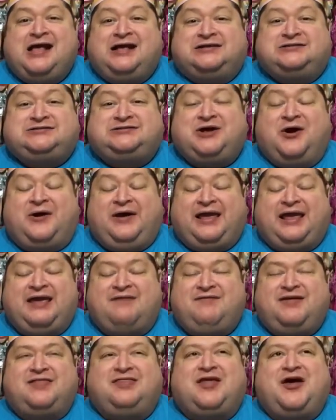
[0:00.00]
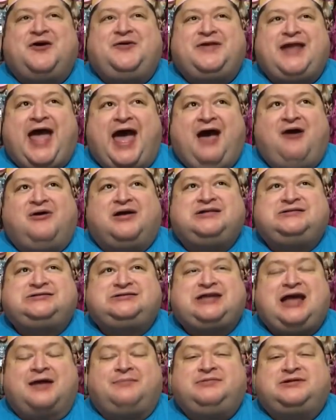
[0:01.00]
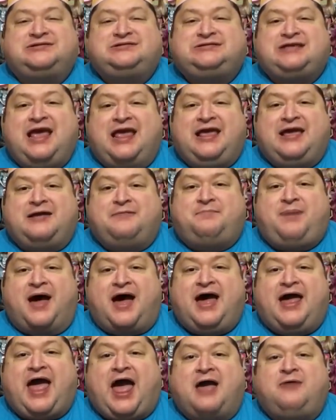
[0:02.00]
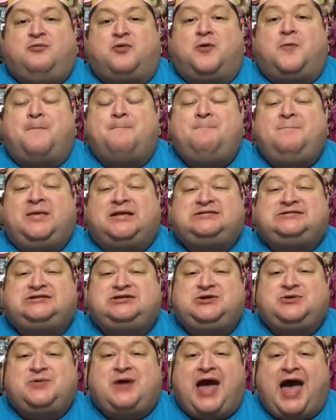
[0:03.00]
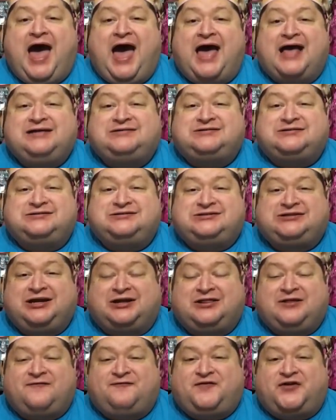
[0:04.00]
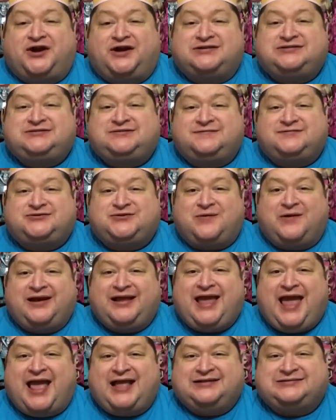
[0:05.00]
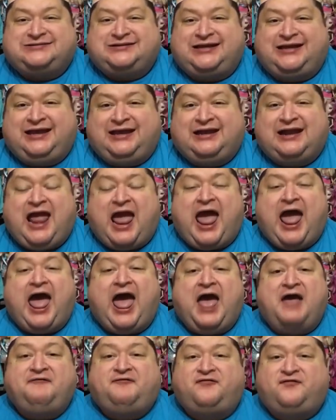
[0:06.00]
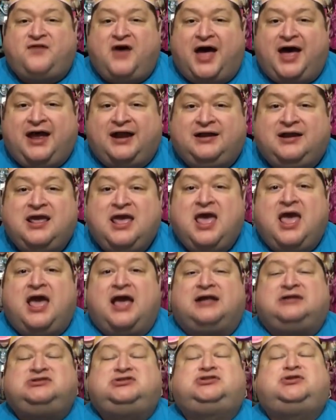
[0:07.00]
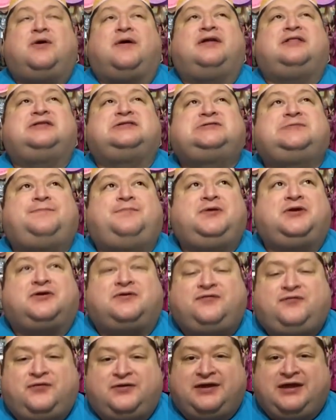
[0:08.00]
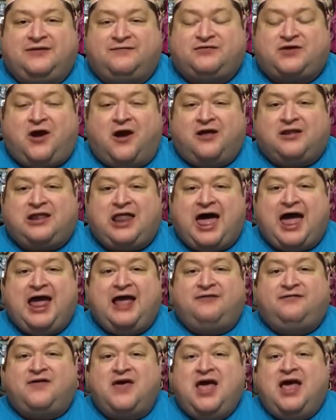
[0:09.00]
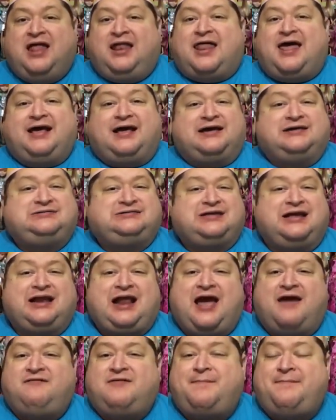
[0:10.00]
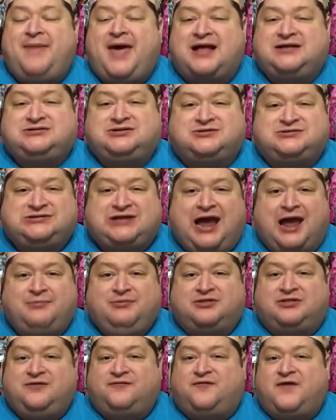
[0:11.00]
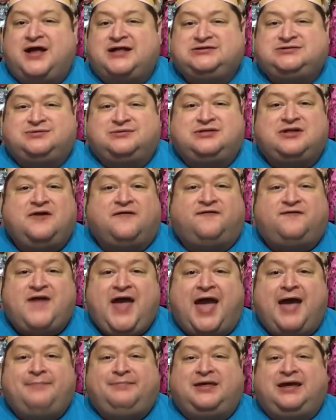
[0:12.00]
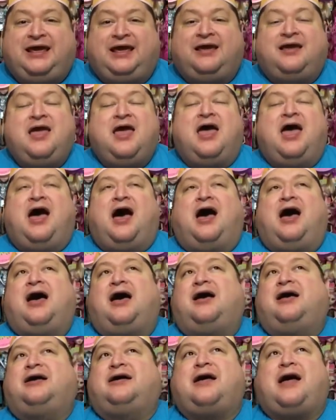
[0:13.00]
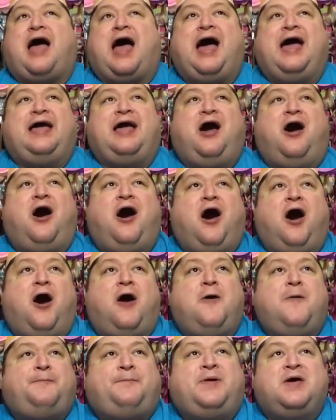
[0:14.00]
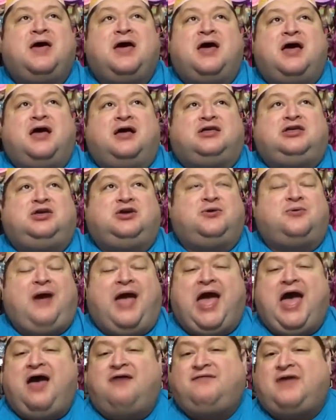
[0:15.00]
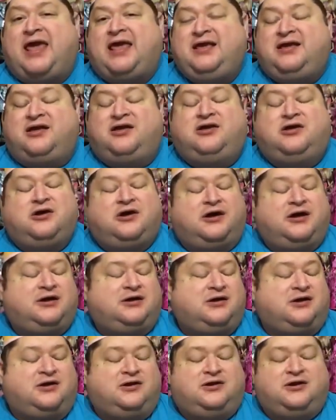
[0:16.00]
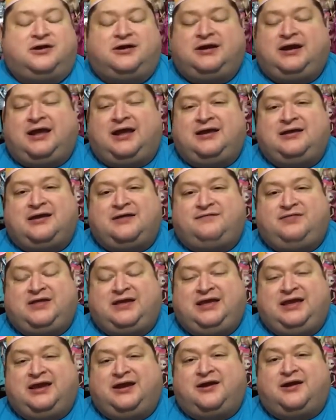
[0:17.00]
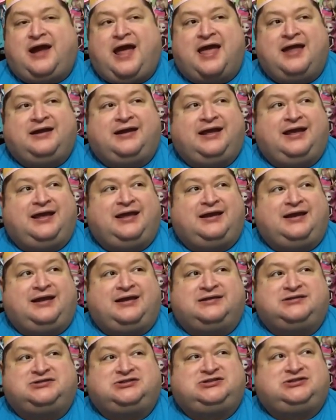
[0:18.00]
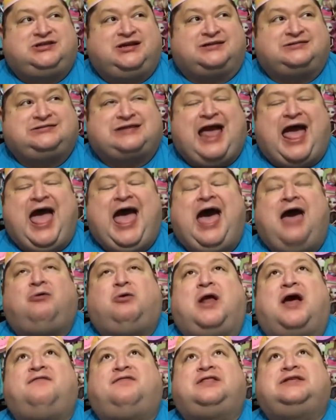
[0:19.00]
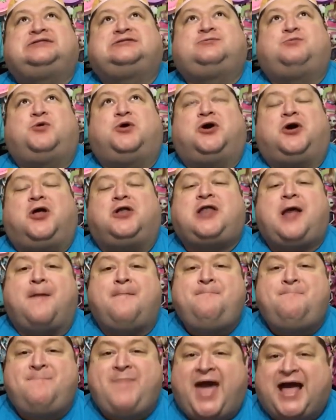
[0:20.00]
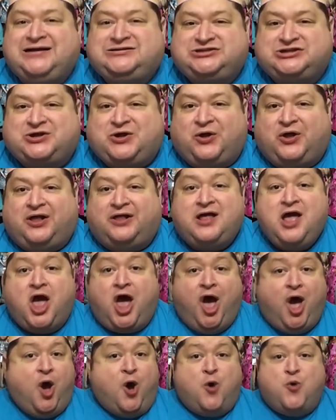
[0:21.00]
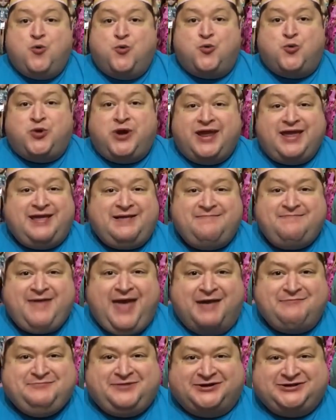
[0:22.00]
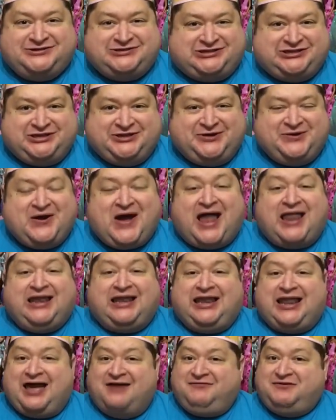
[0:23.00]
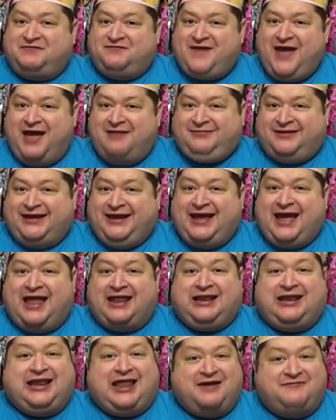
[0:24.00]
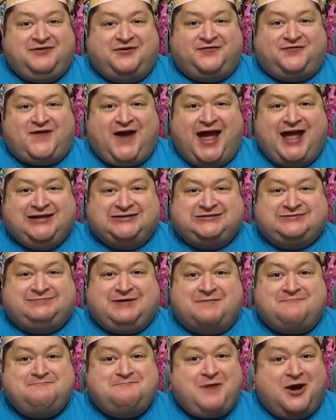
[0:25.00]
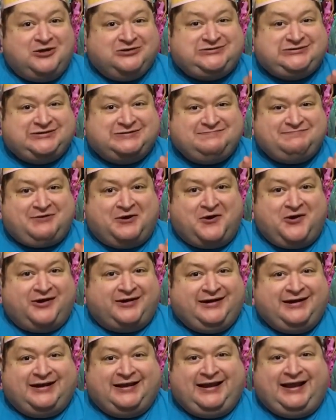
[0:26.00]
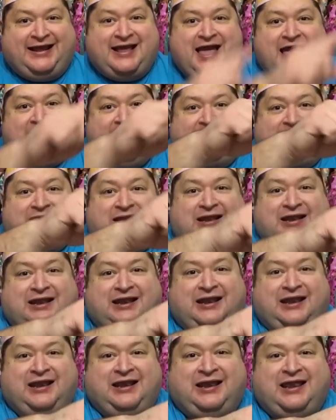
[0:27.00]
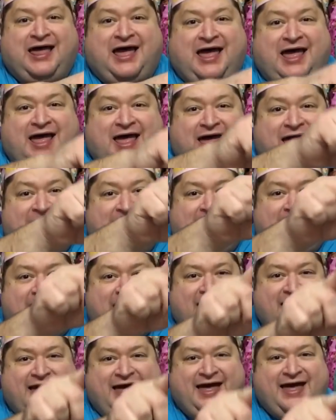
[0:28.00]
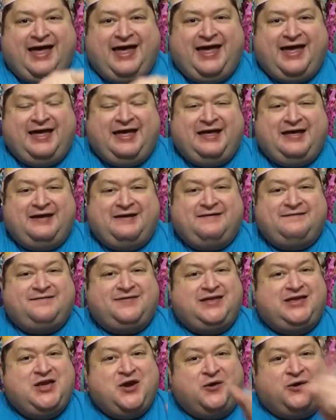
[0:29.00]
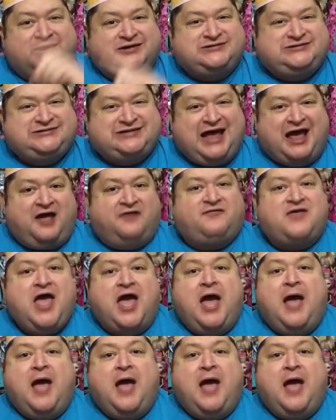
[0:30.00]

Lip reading: So even though now it's time to say goodbye, I will miss you guys until the 1st of 2018. Have fun. Enjoy this beautiful gift called life. Like I said, have a magical time with your friends, with your family. I hope you have a good, good end of the year, and it is just out of this world magical. Remember to love your family, love your friends, but most importantly, love yourself.